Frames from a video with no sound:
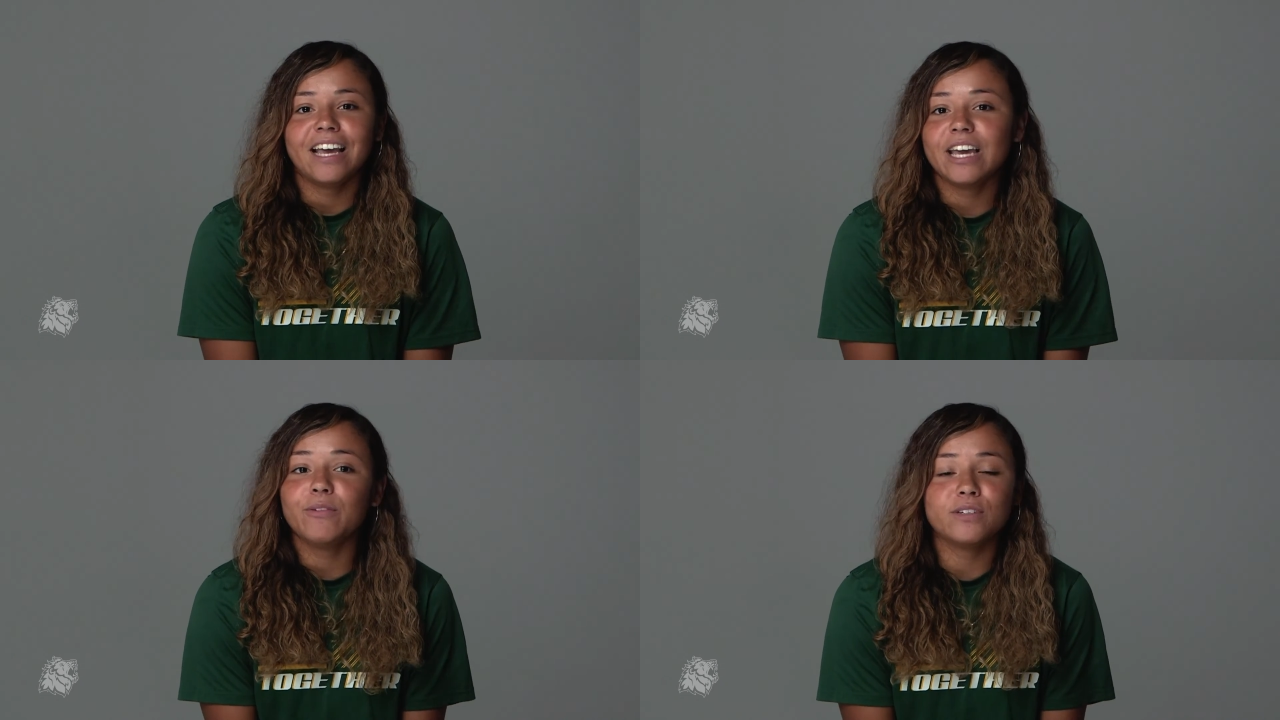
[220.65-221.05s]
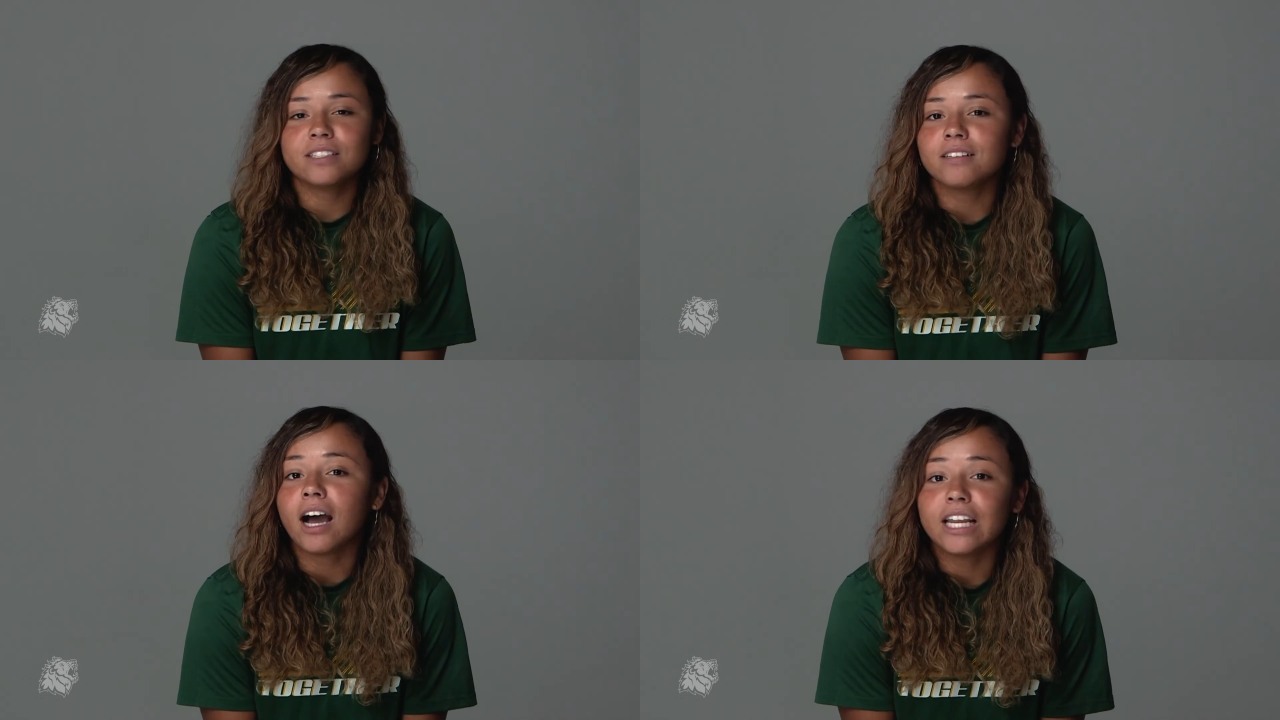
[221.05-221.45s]
it
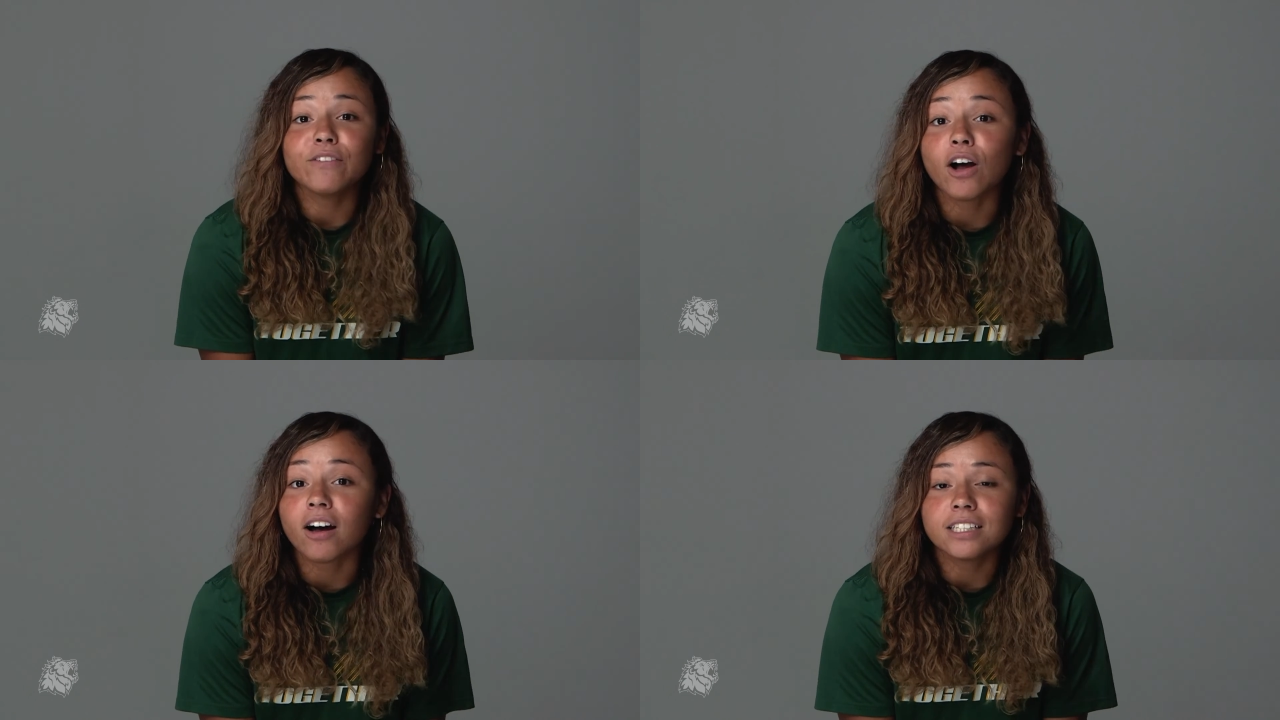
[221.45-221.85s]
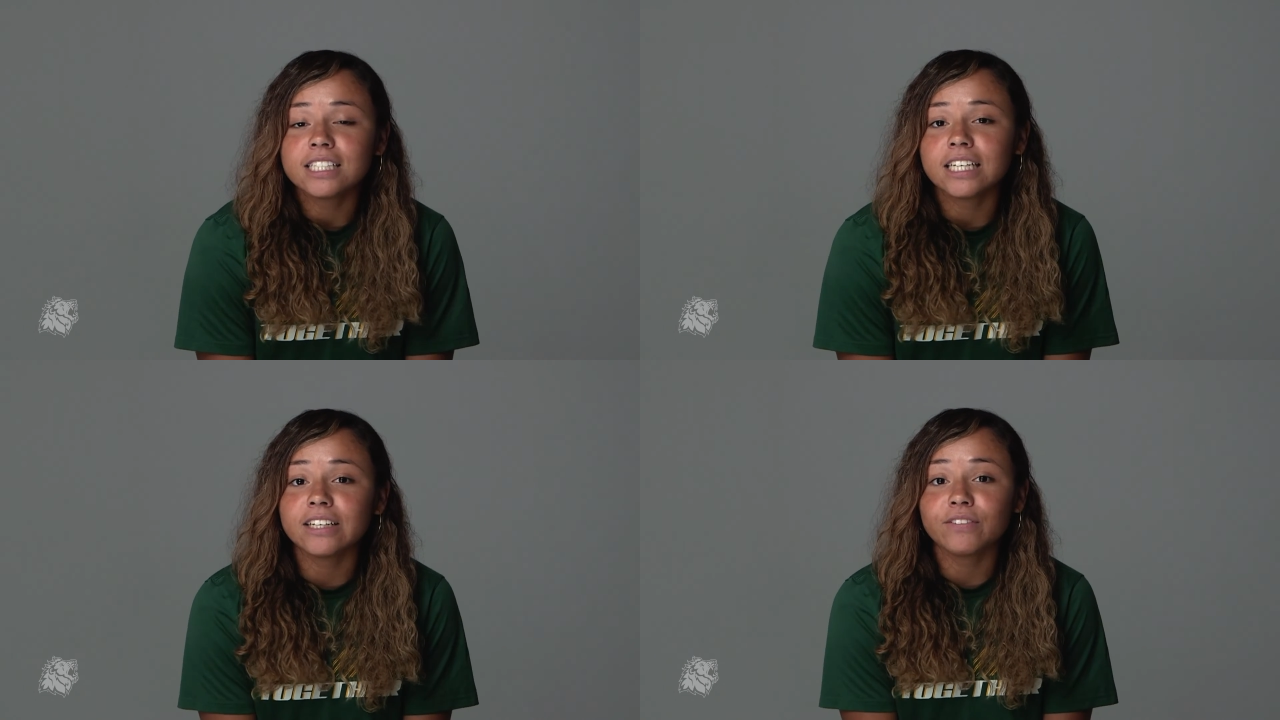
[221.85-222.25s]
was not even on
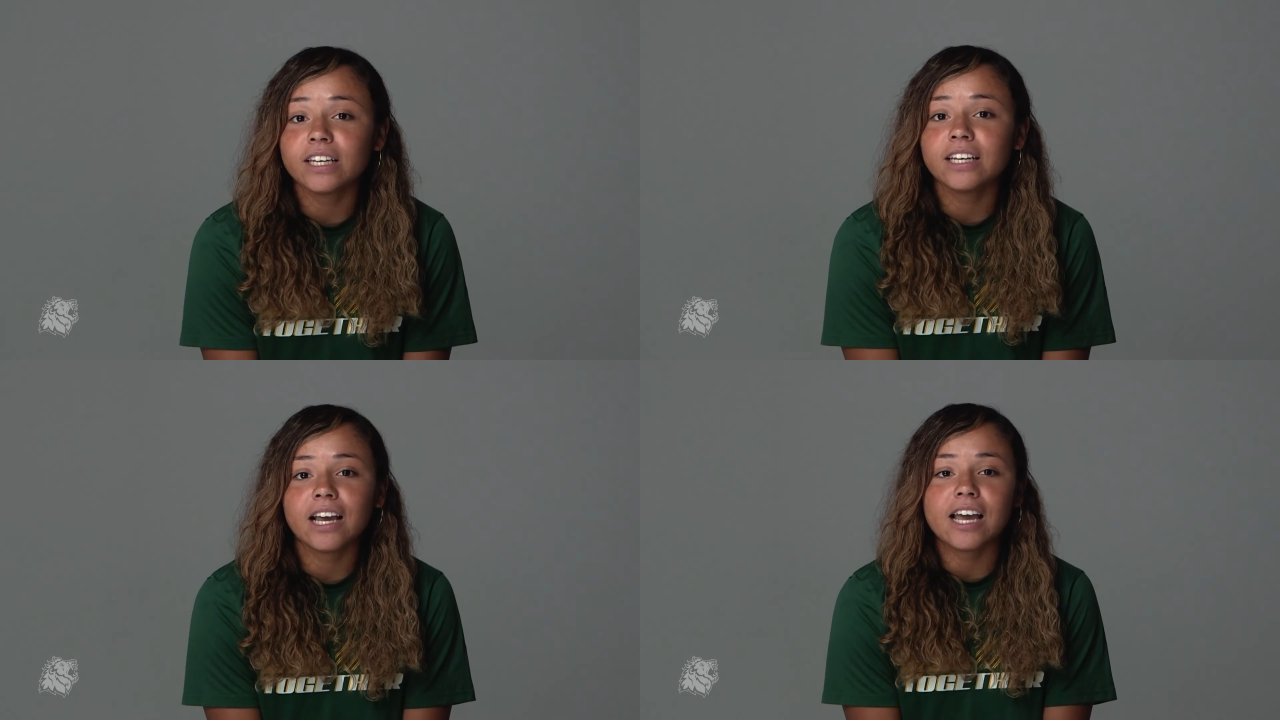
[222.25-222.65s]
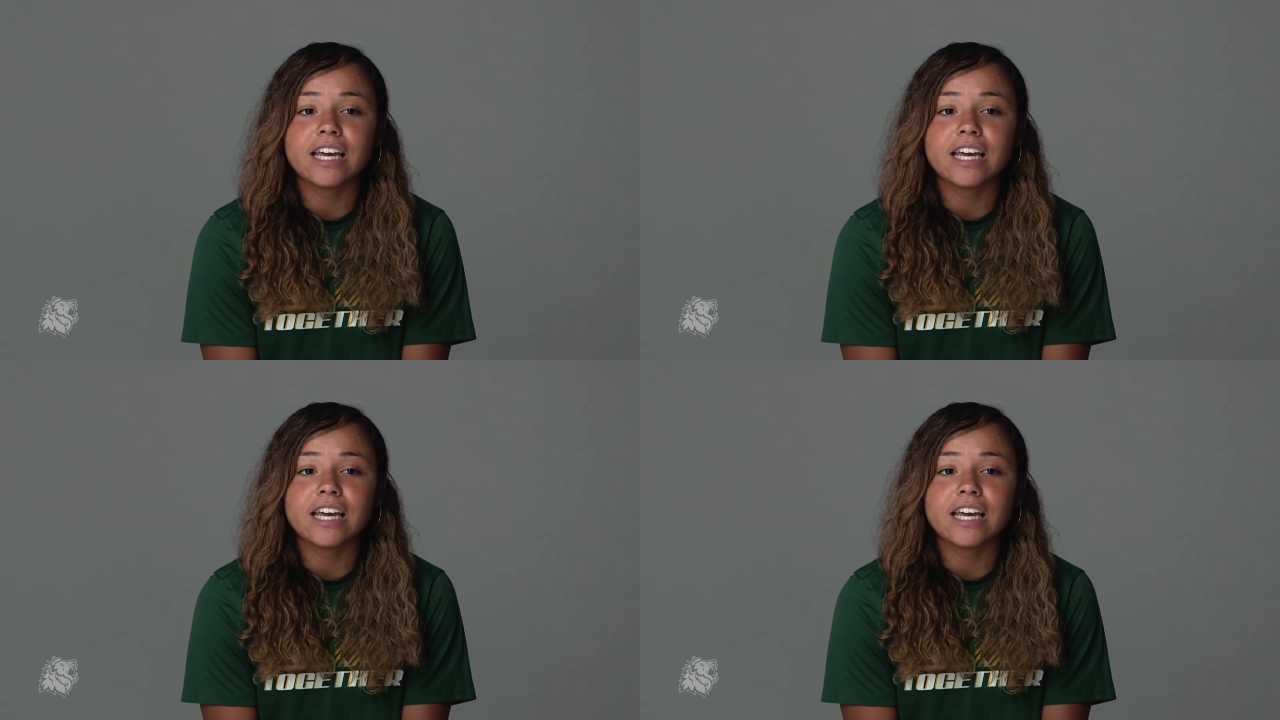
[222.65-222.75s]
TV.